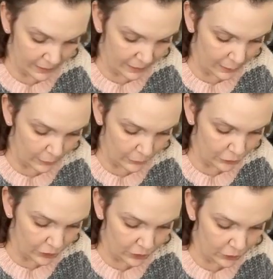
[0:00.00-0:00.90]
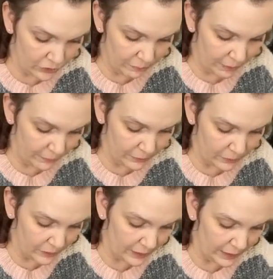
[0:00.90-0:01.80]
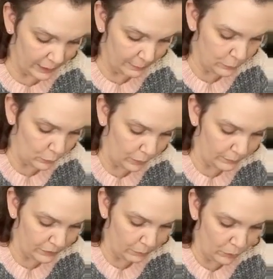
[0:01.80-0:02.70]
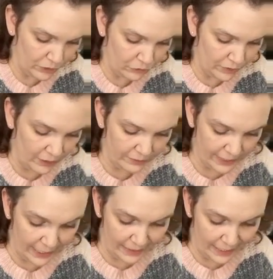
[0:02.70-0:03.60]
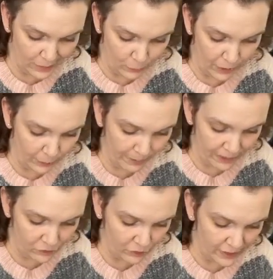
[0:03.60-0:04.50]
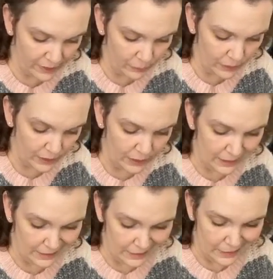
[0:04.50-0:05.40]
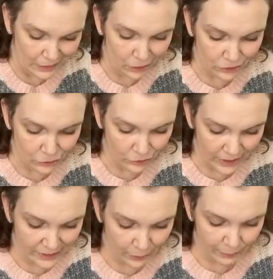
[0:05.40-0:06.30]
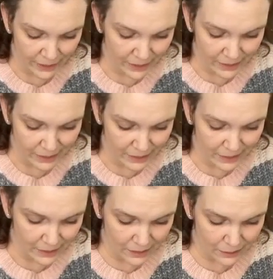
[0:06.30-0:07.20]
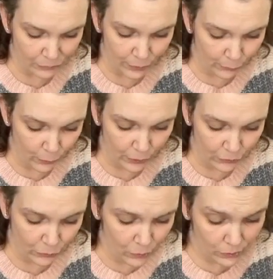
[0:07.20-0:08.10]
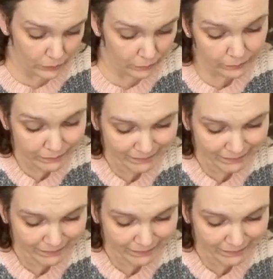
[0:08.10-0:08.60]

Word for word: yes, I know you shouldn't use a popsicle stick. It absorbs some moisture out of it, and that's why your paste dries out. It also dries out because it's 3 or 4 years old.